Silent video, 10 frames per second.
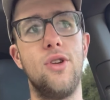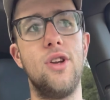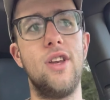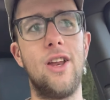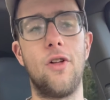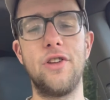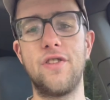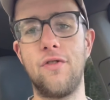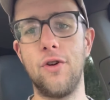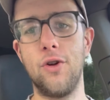need all this
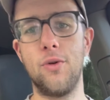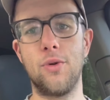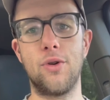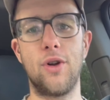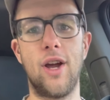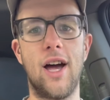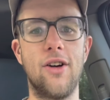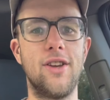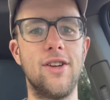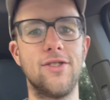food, when in
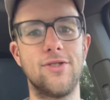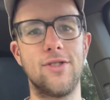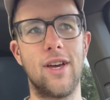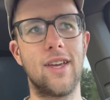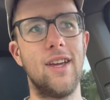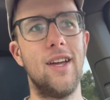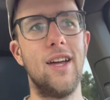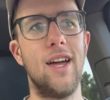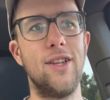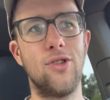reality it's
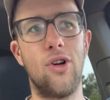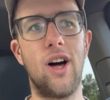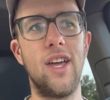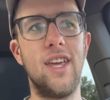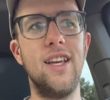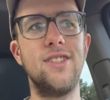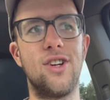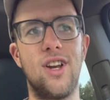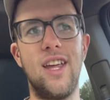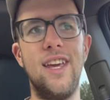a lot
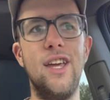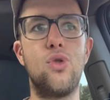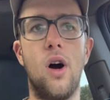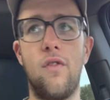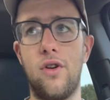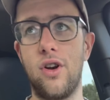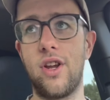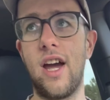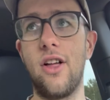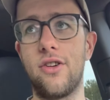easier to eat 1200
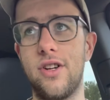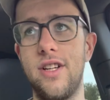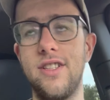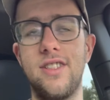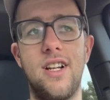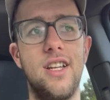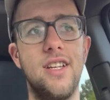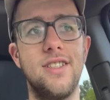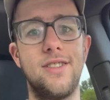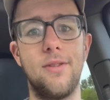calories than it
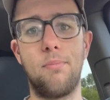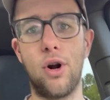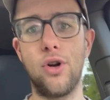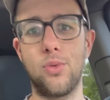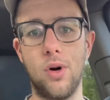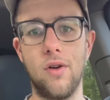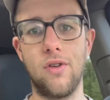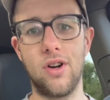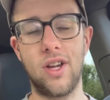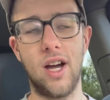is to burn
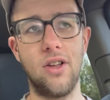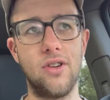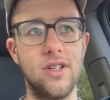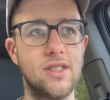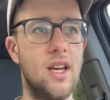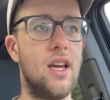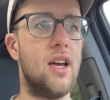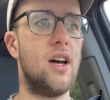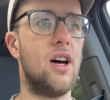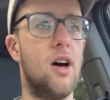1200 calories.
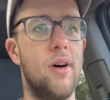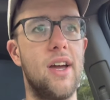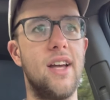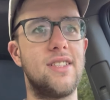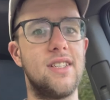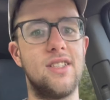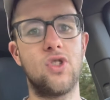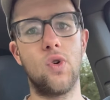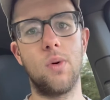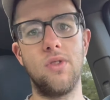I guess in
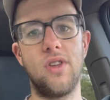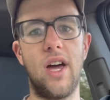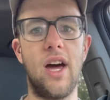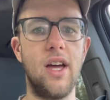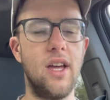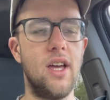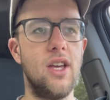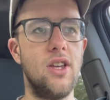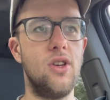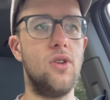short with that,
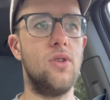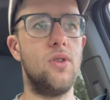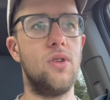you